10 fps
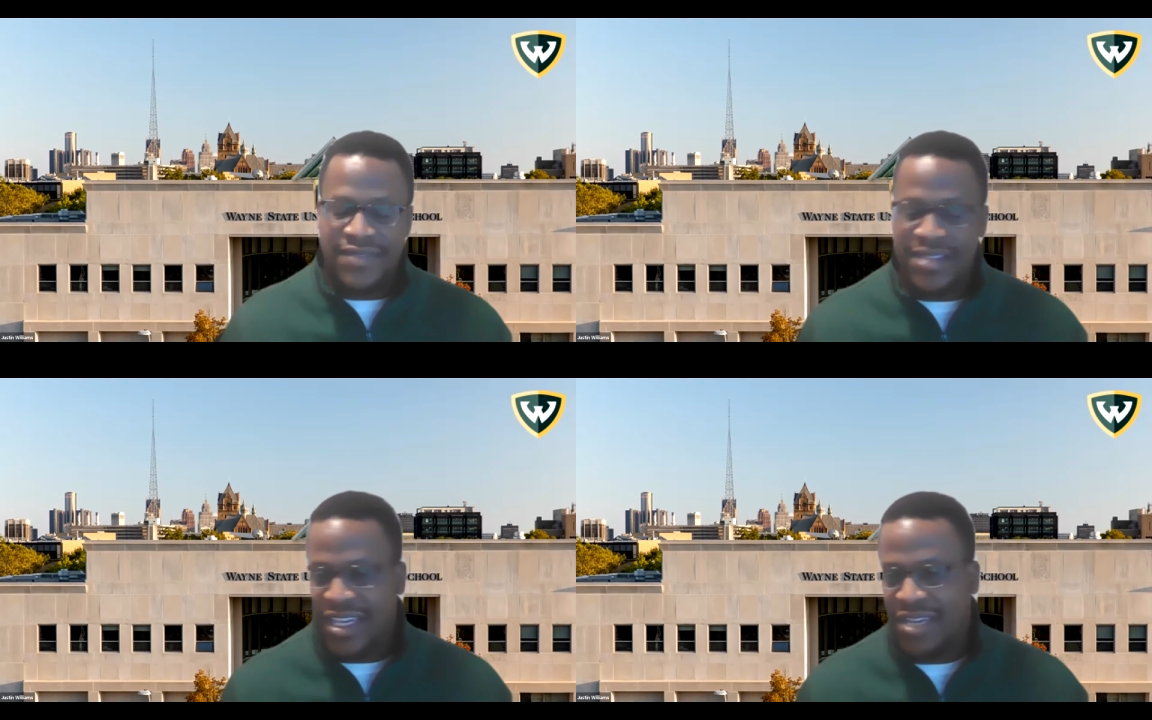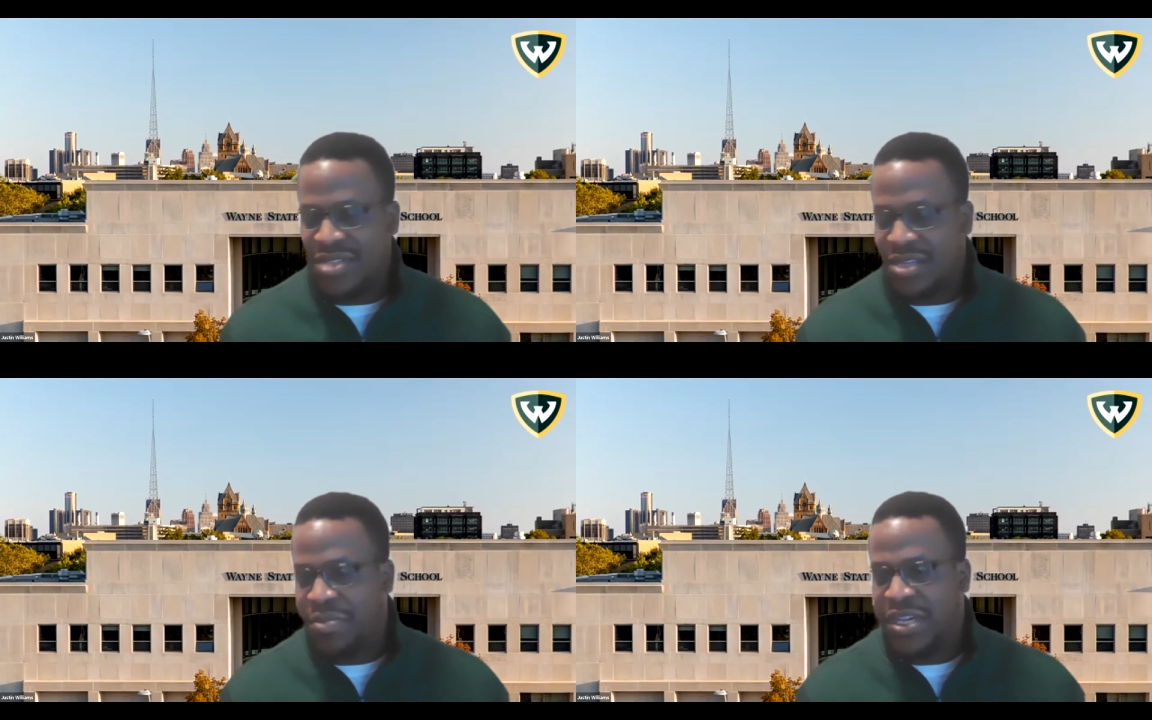themes
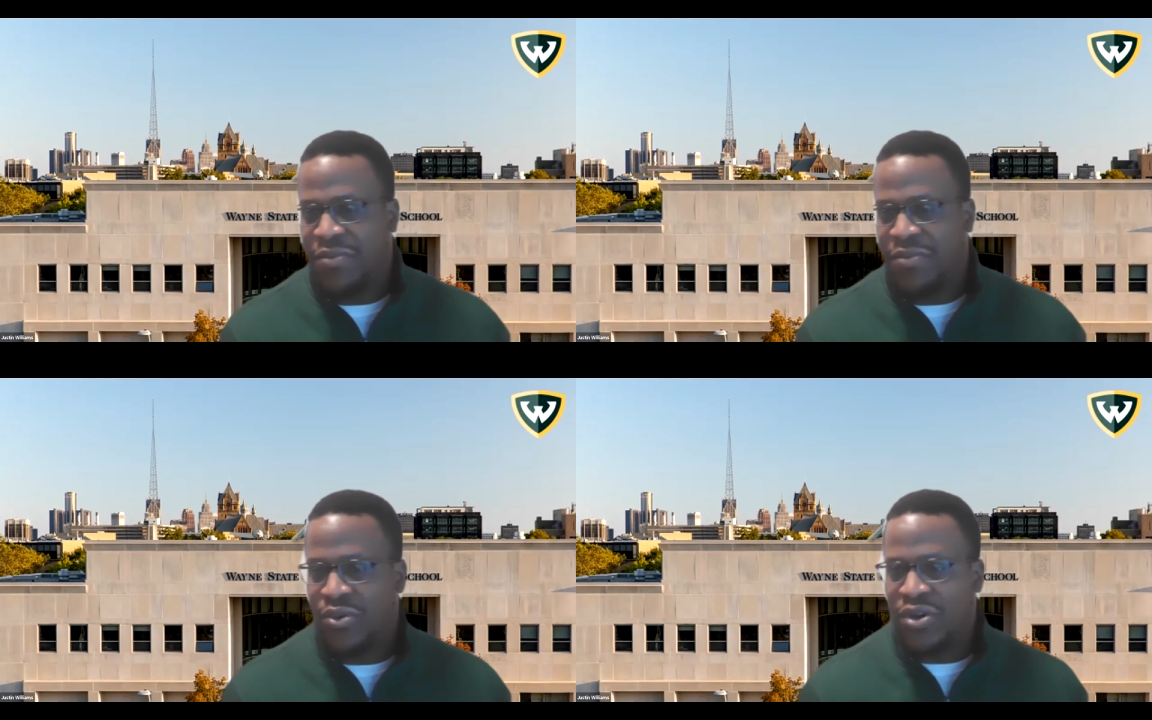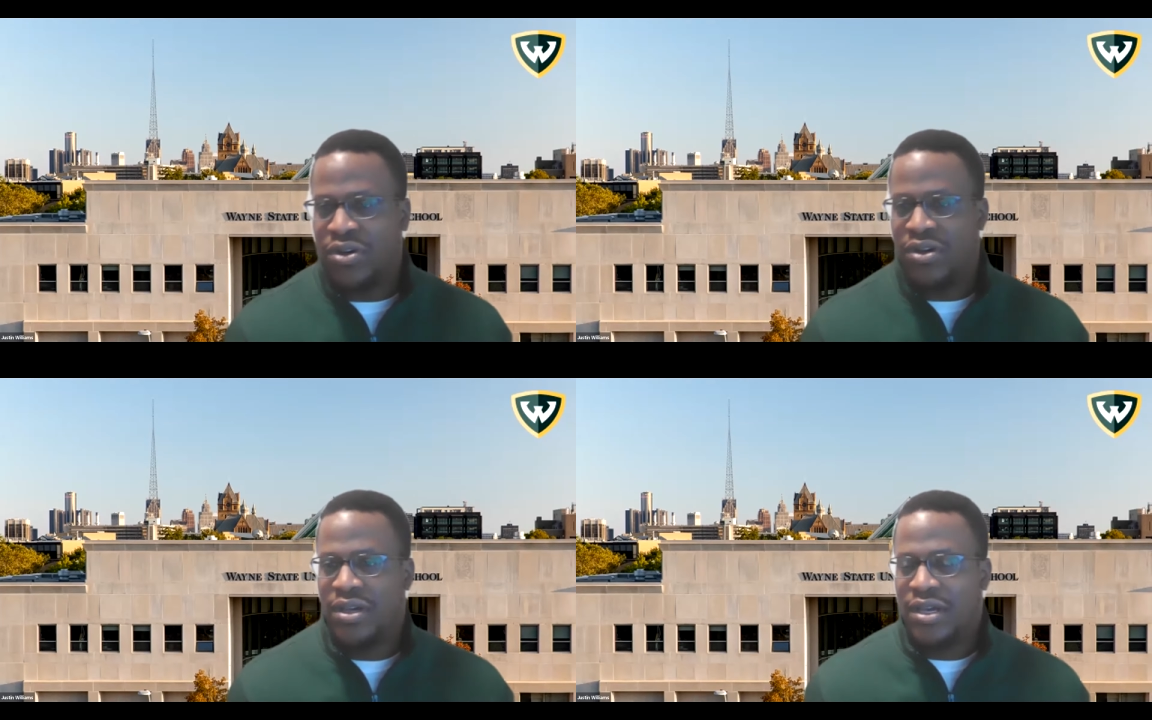that people
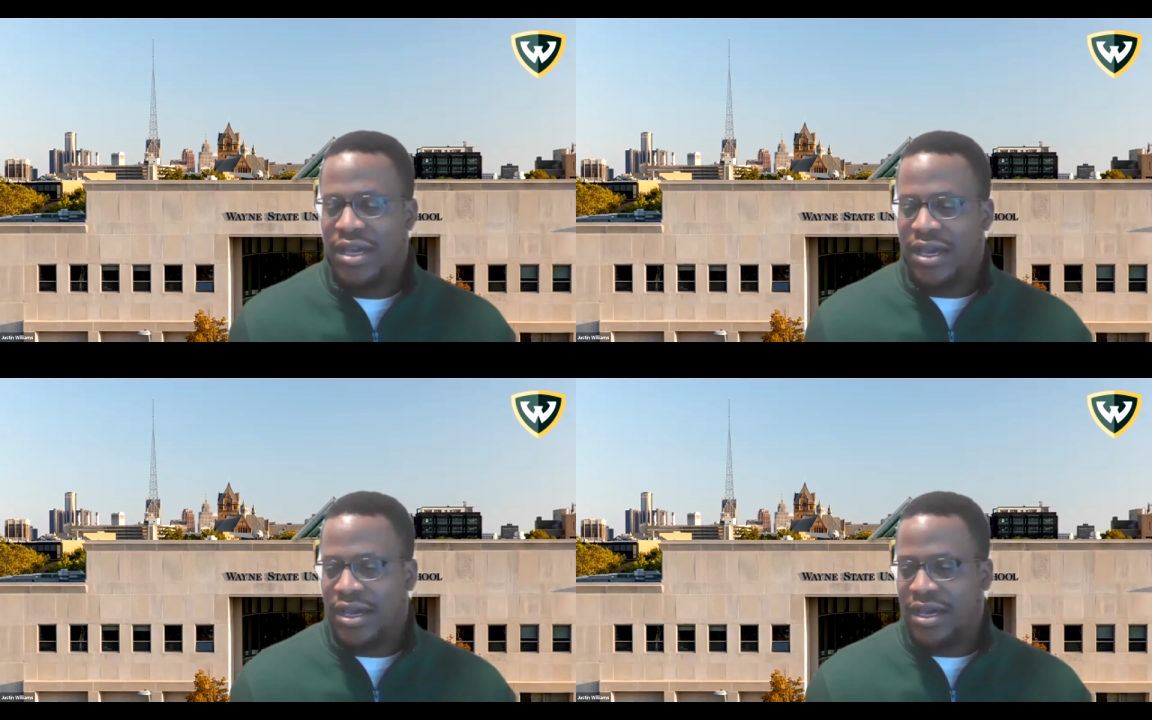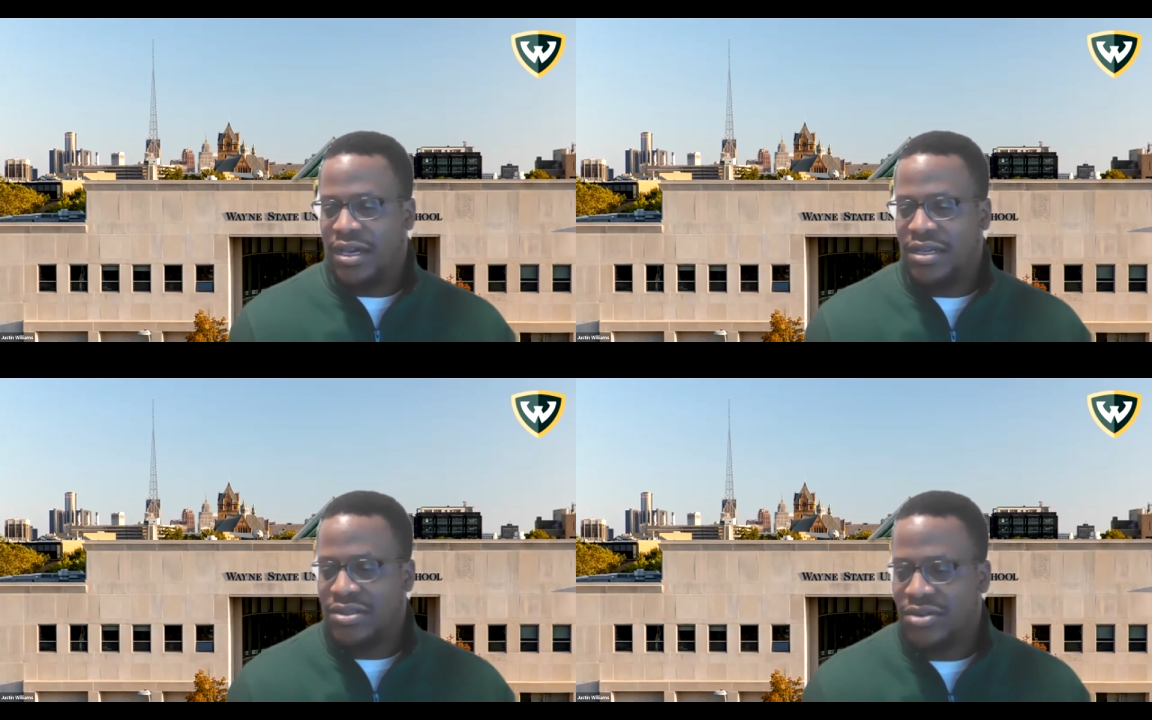
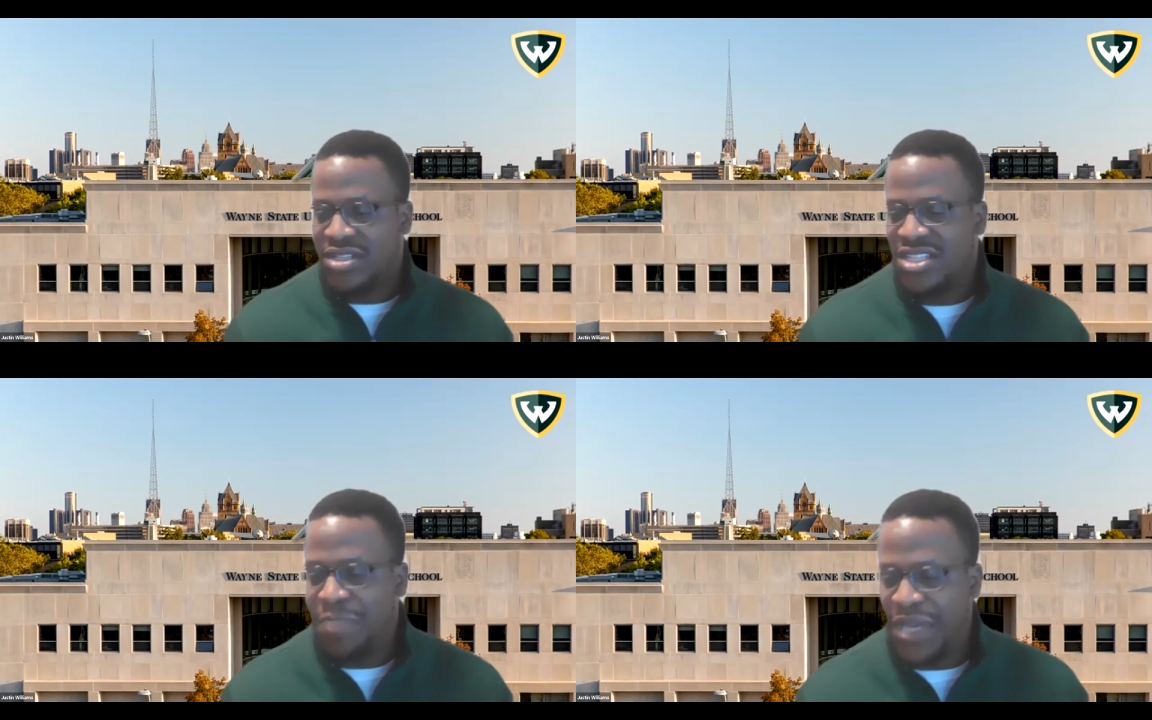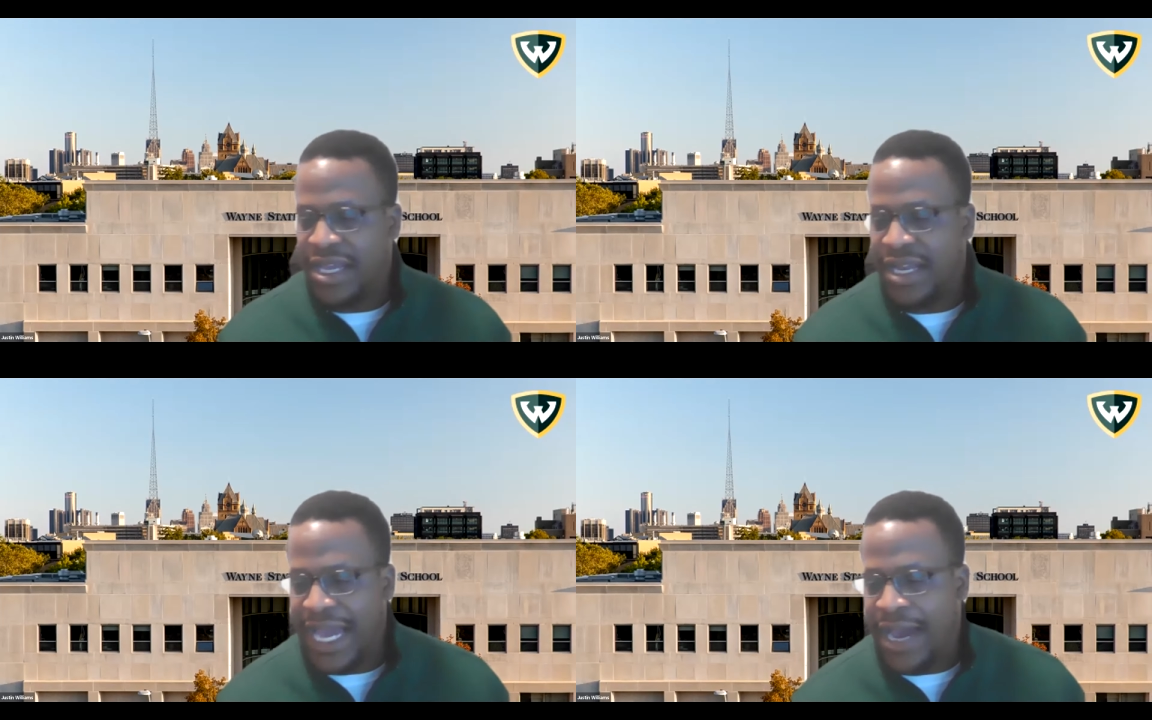will sort of
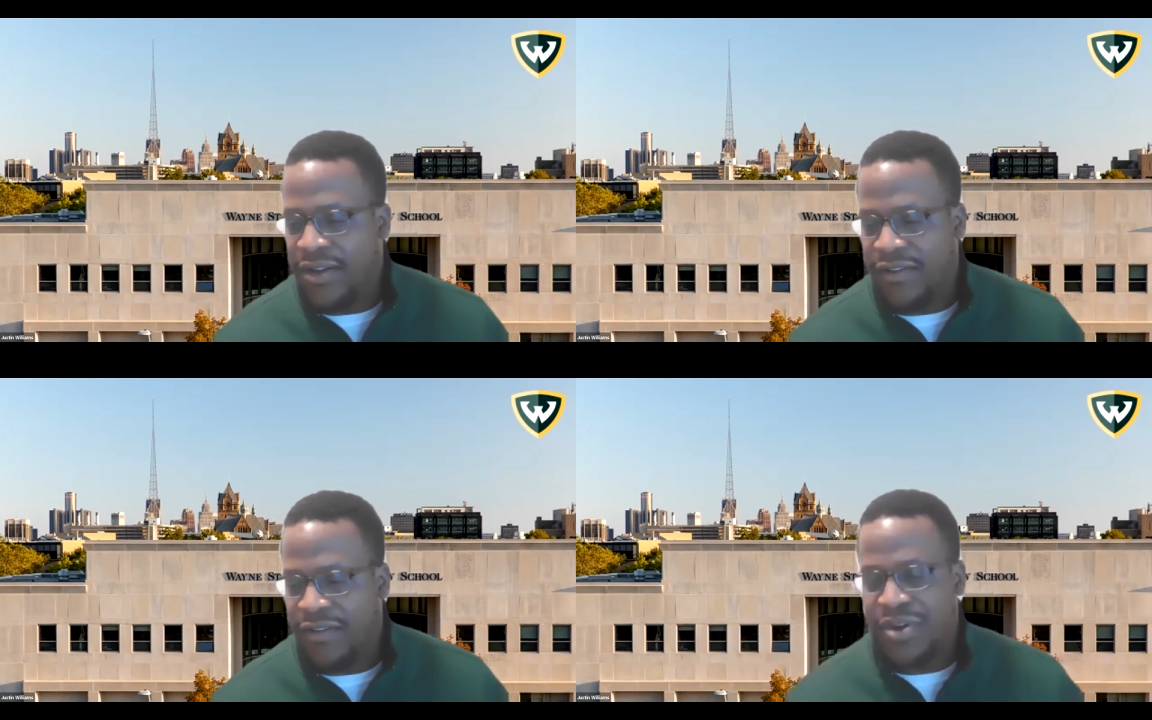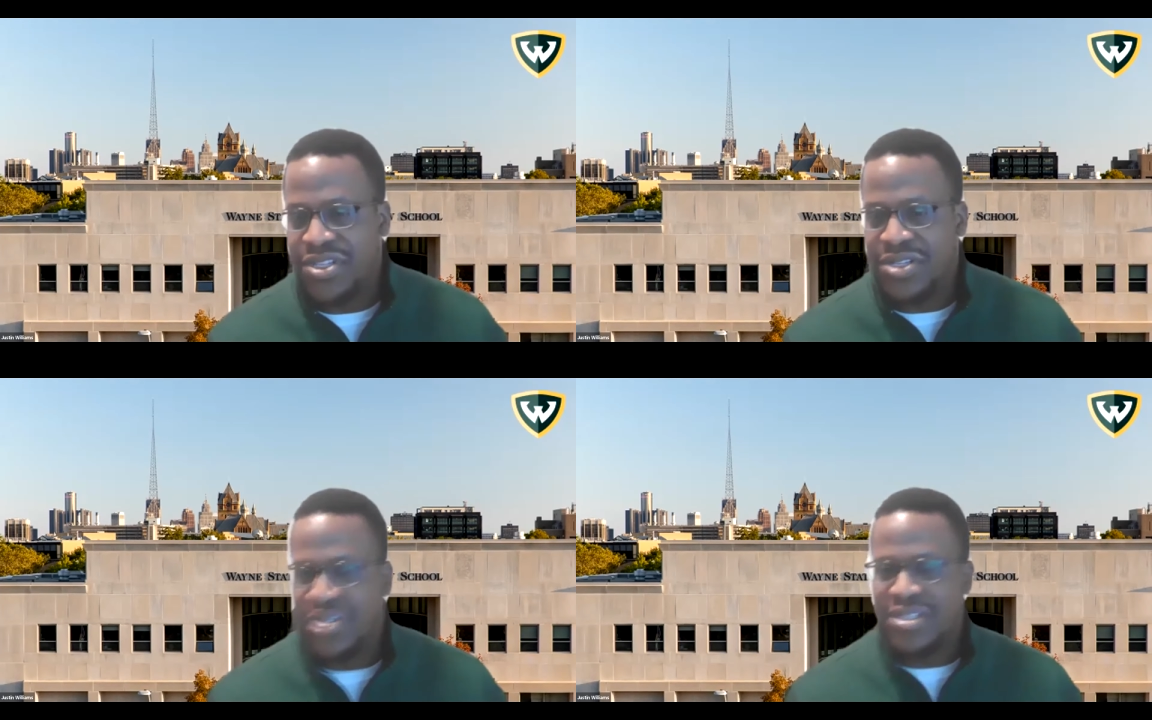spin out of
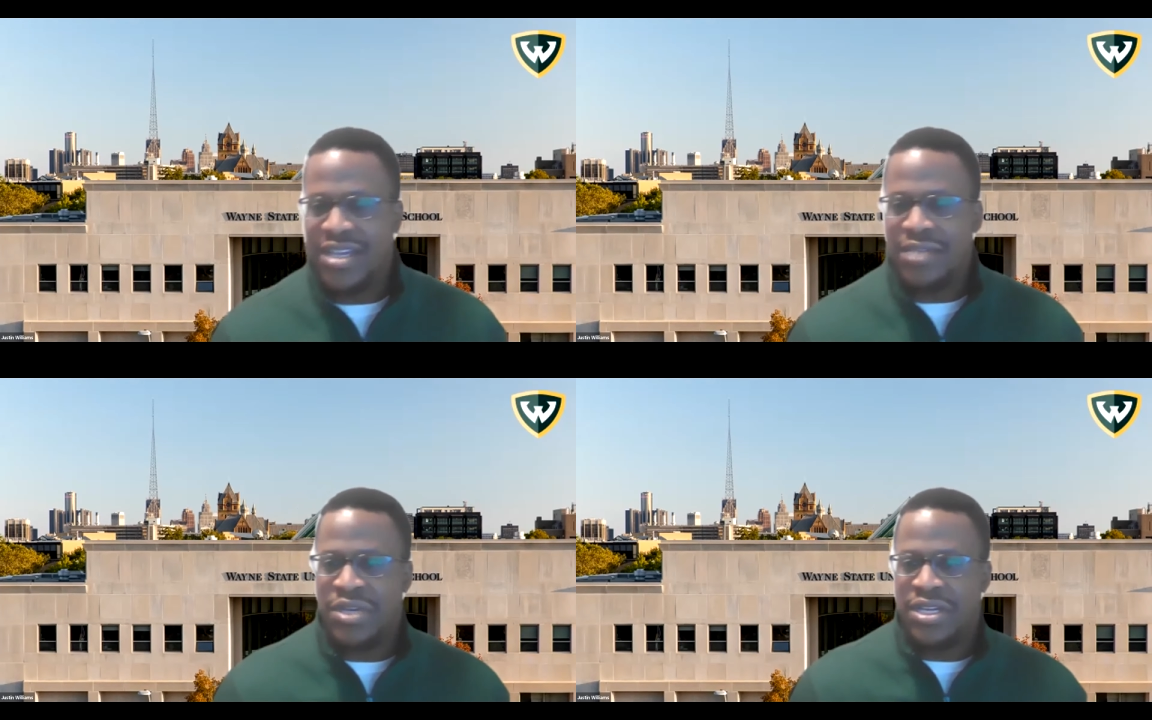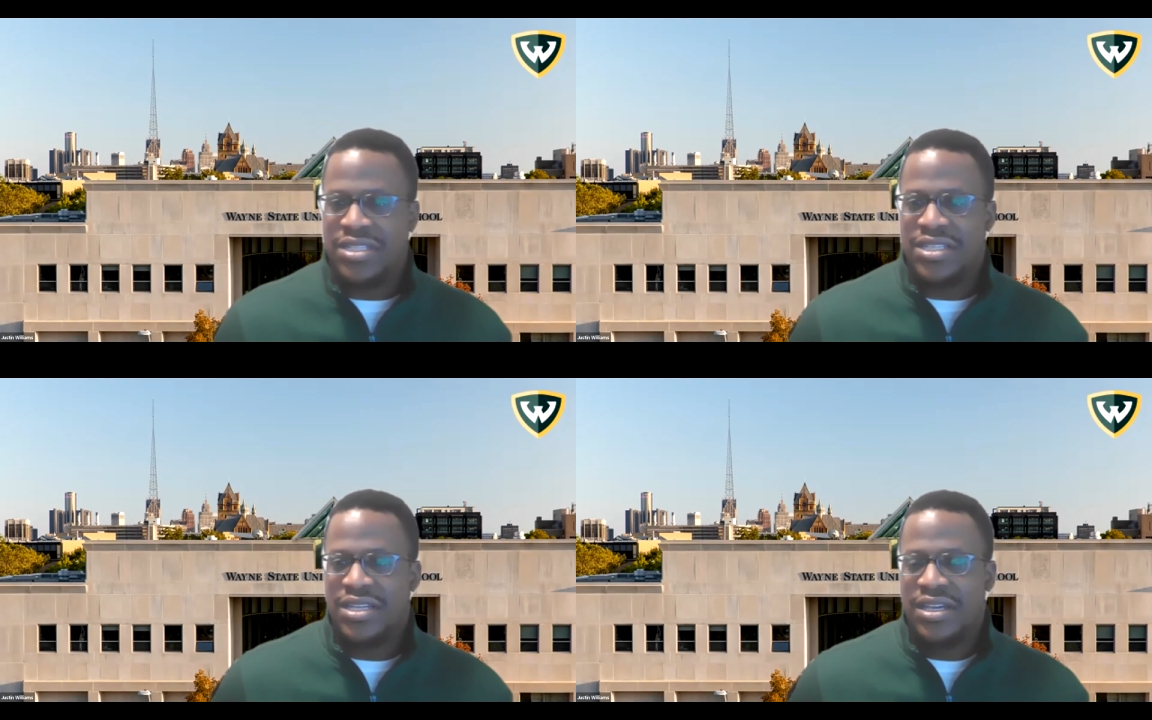personal statements.